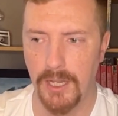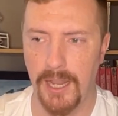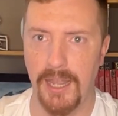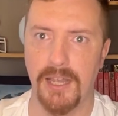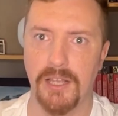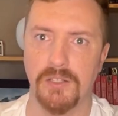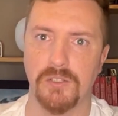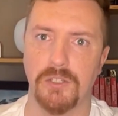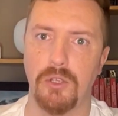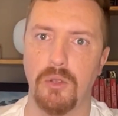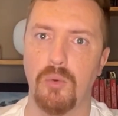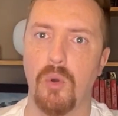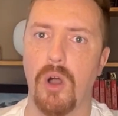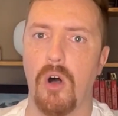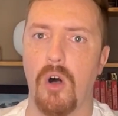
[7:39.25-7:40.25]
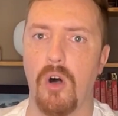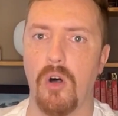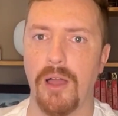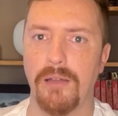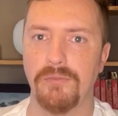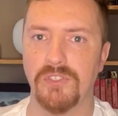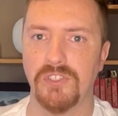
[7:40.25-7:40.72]
And as you all
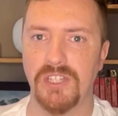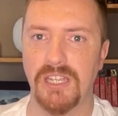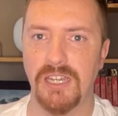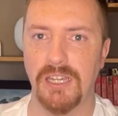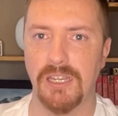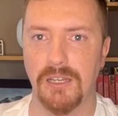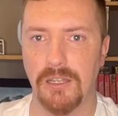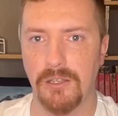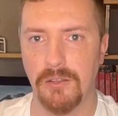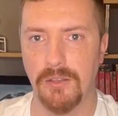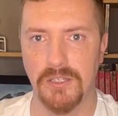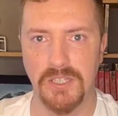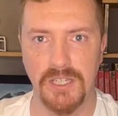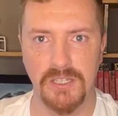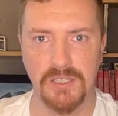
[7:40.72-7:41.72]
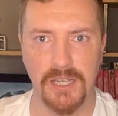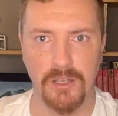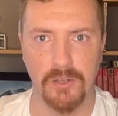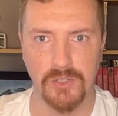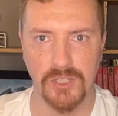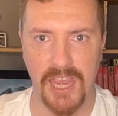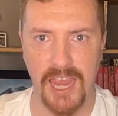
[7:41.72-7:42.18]
have seen, the
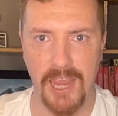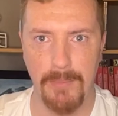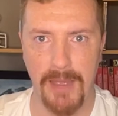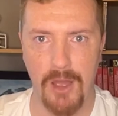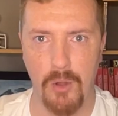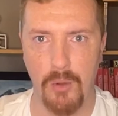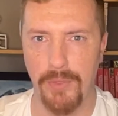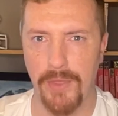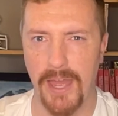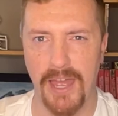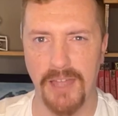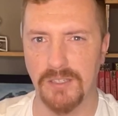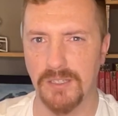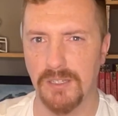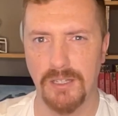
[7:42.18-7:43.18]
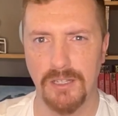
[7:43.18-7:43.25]
details came out that